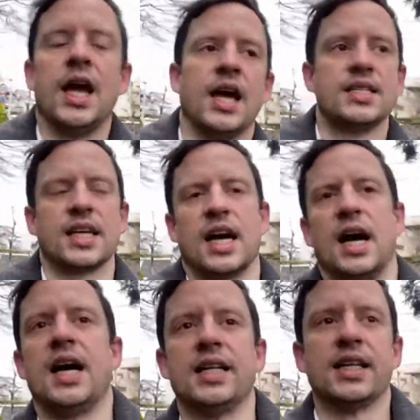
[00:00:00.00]
It's like an
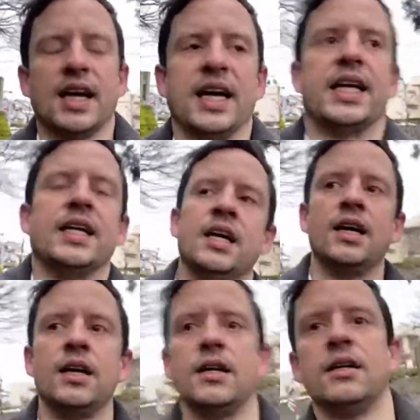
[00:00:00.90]
online
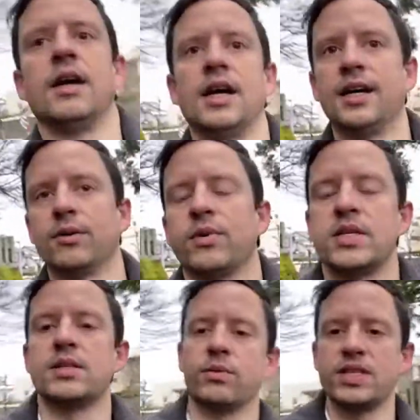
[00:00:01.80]

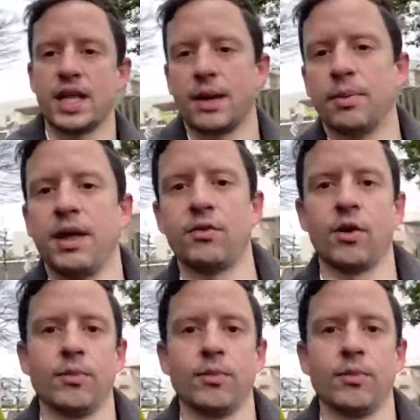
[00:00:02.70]
reselling platform,